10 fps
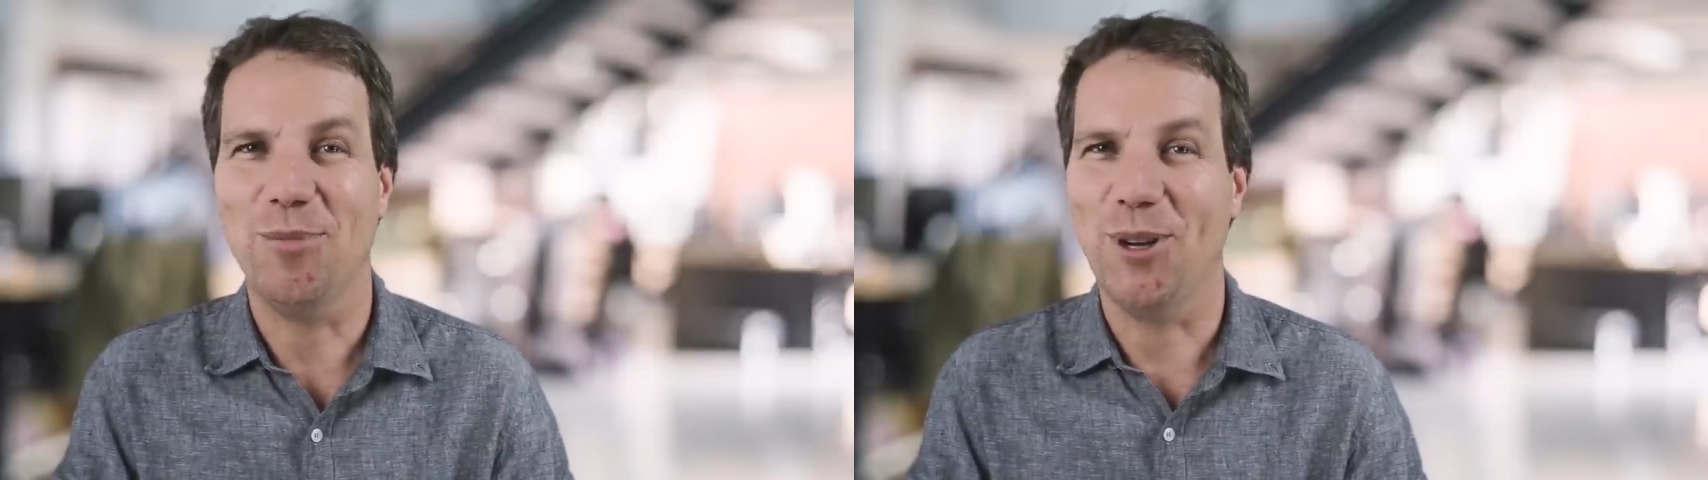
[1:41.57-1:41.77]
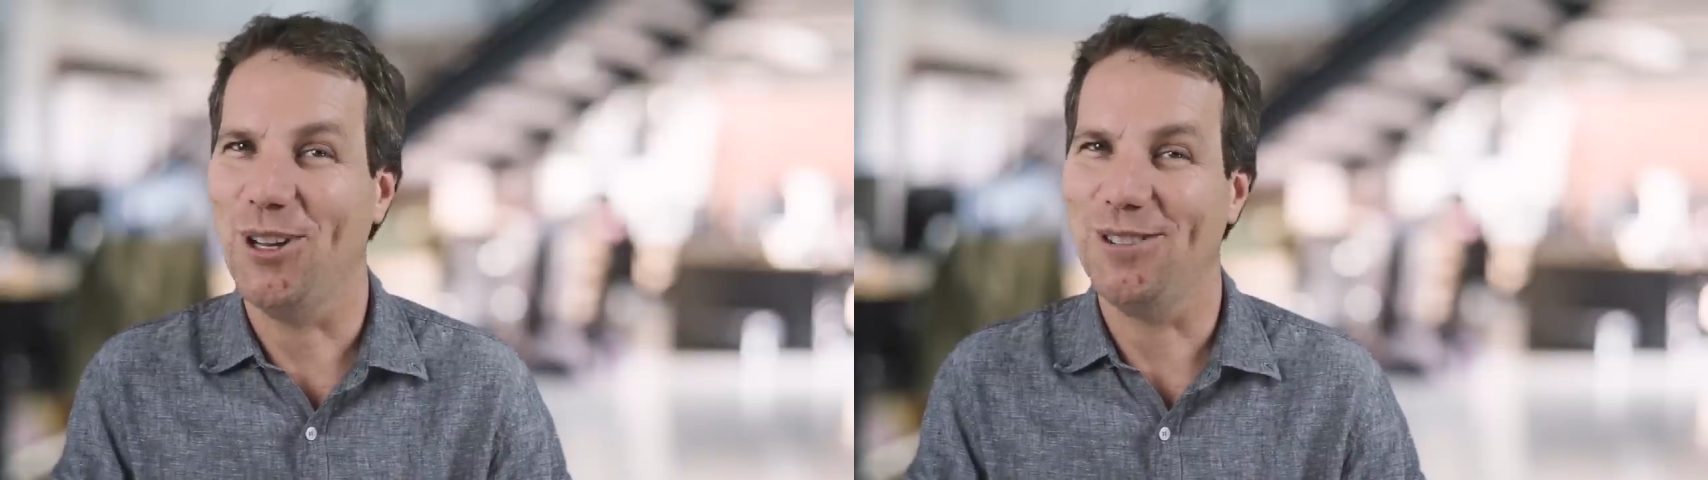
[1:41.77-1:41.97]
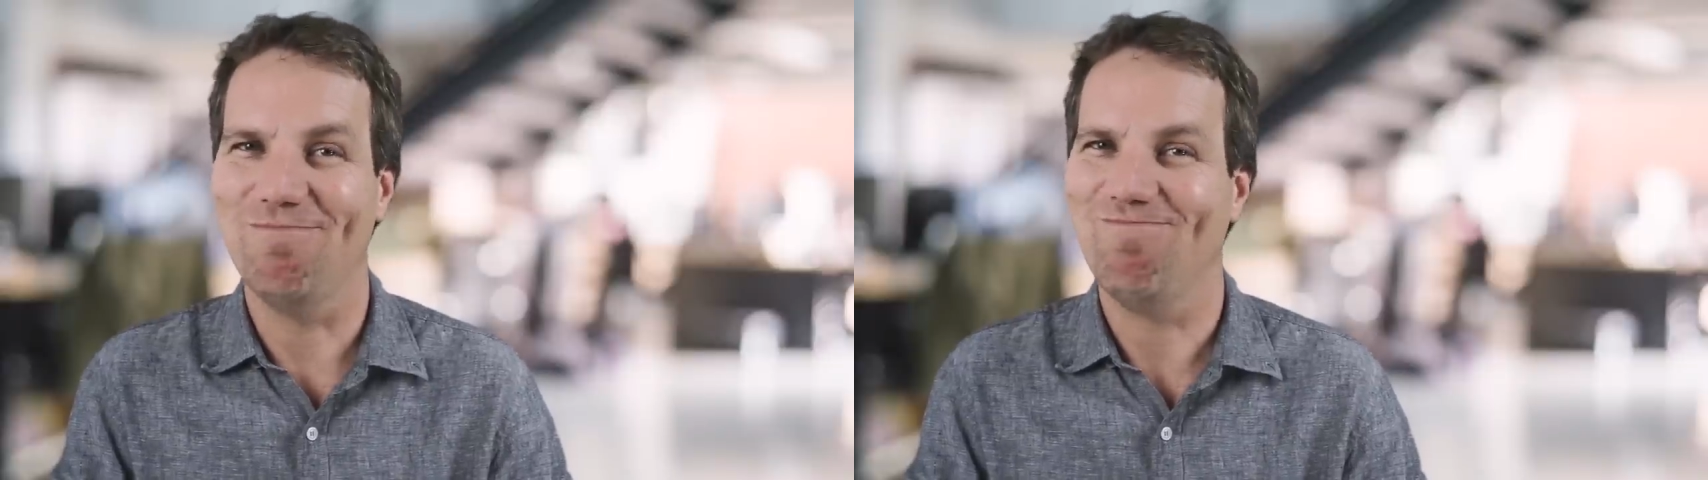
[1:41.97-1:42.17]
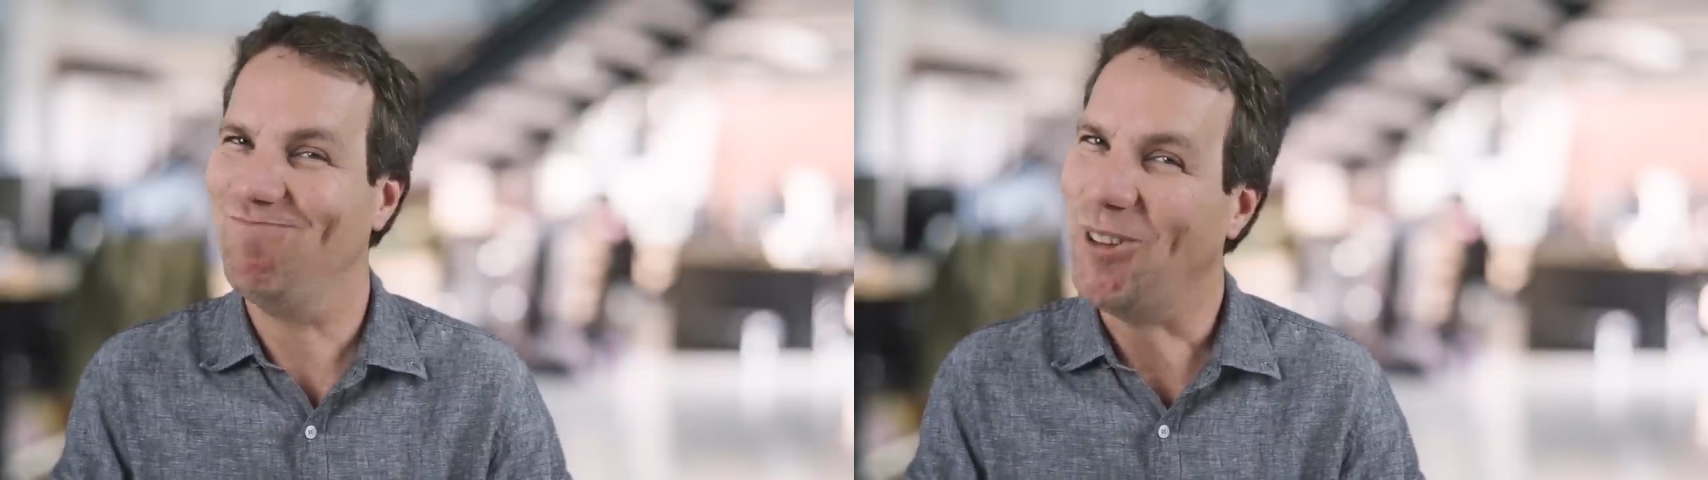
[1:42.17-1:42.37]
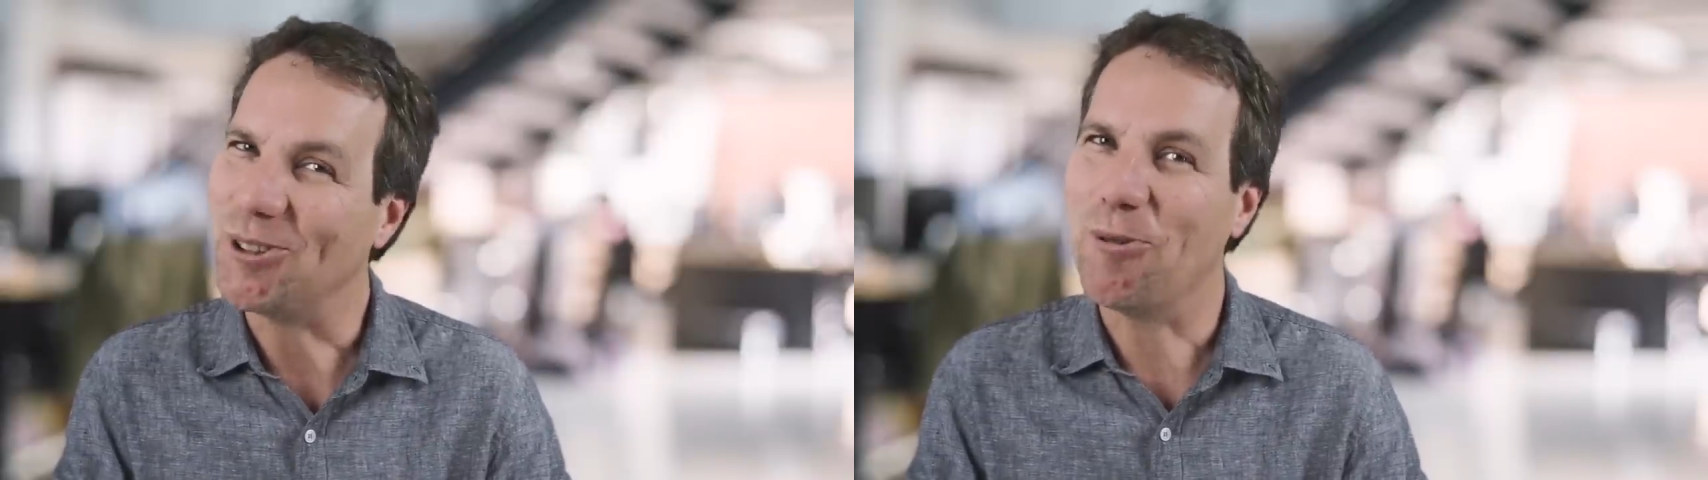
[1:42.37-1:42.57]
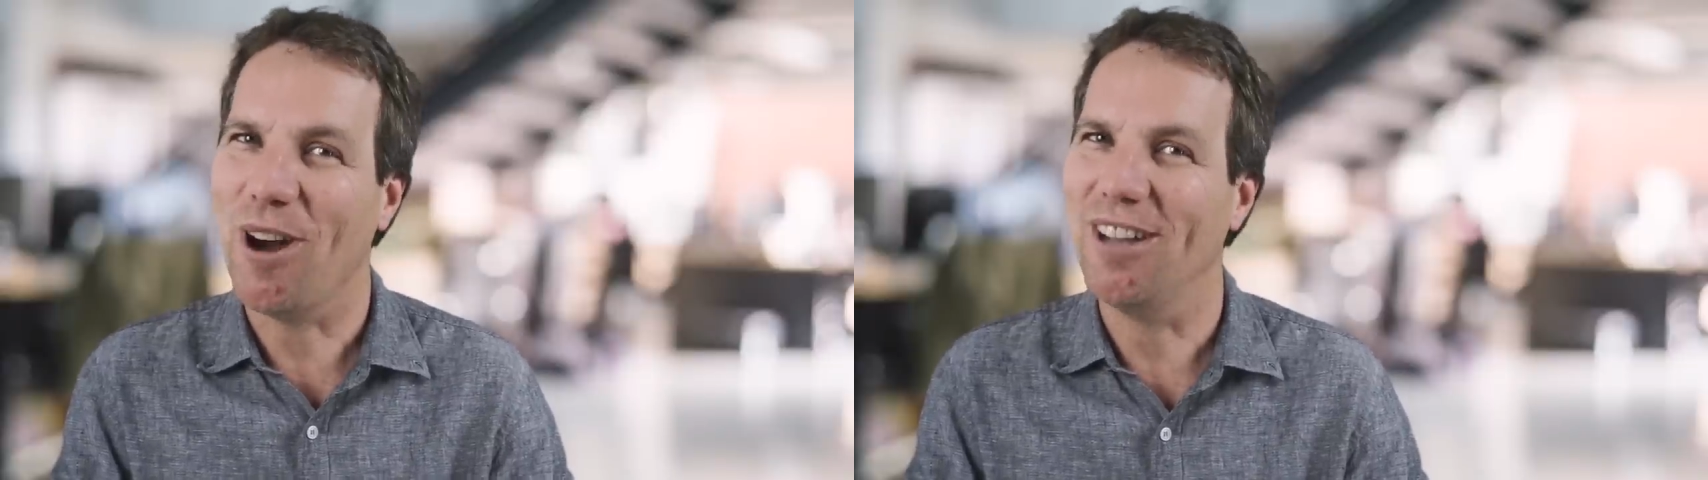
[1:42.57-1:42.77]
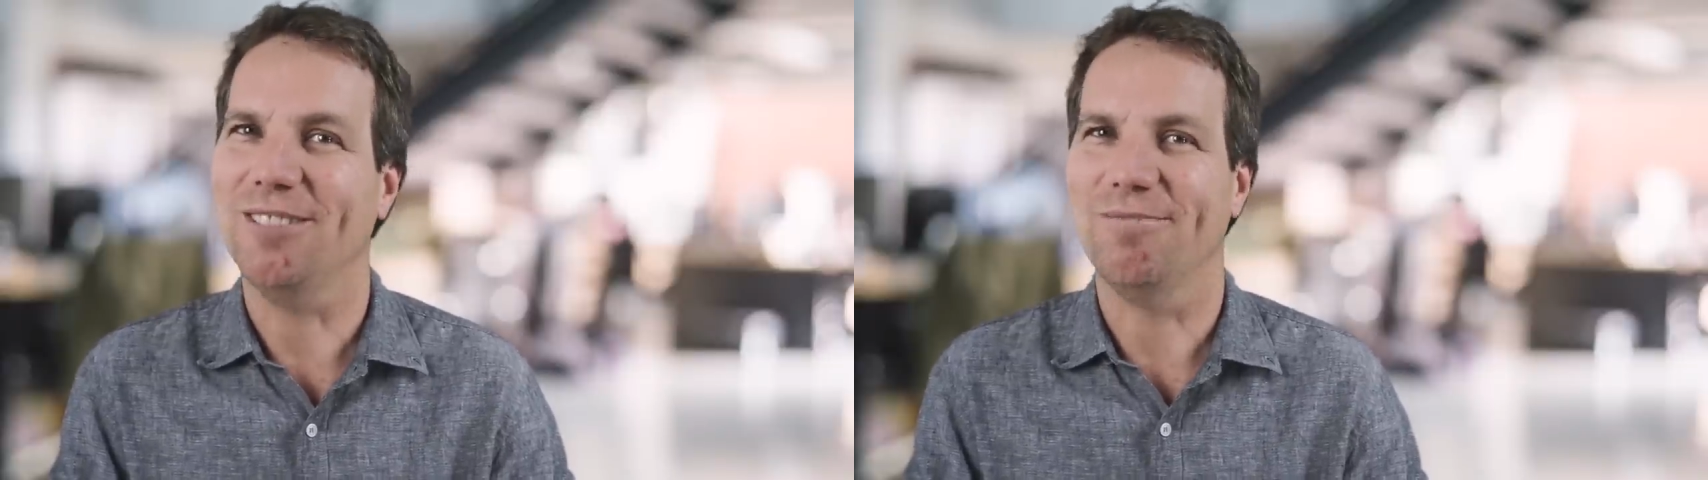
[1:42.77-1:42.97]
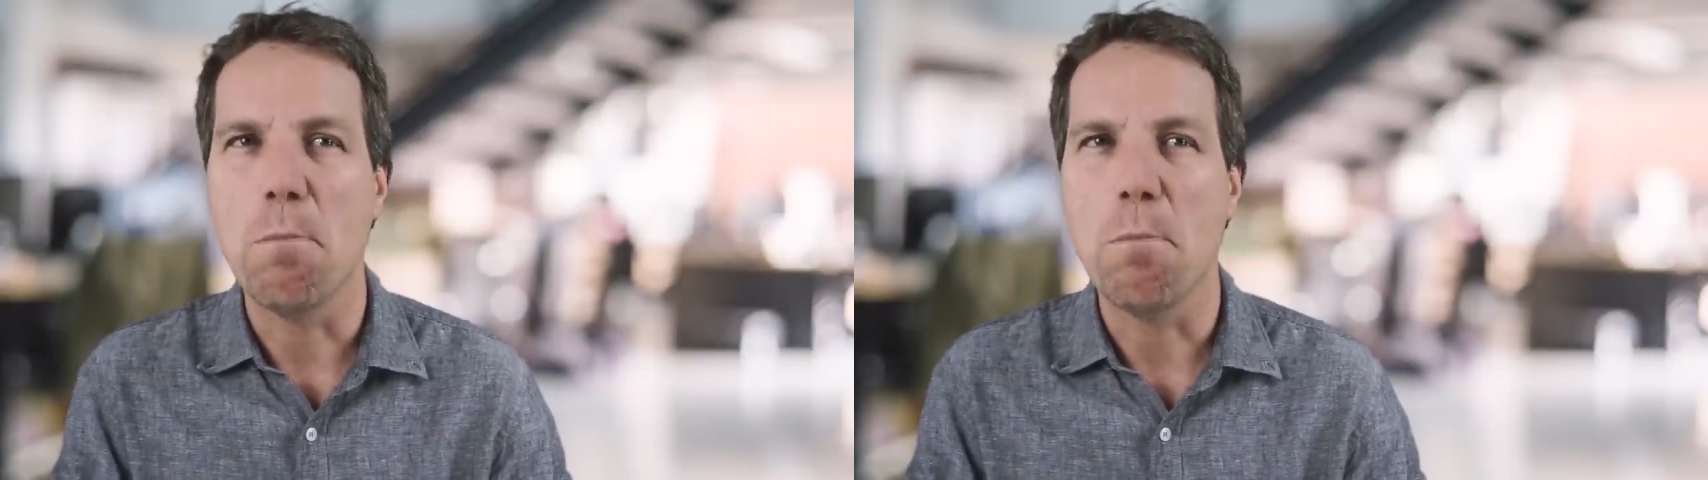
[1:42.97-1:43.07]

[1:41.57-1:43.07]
but not quite.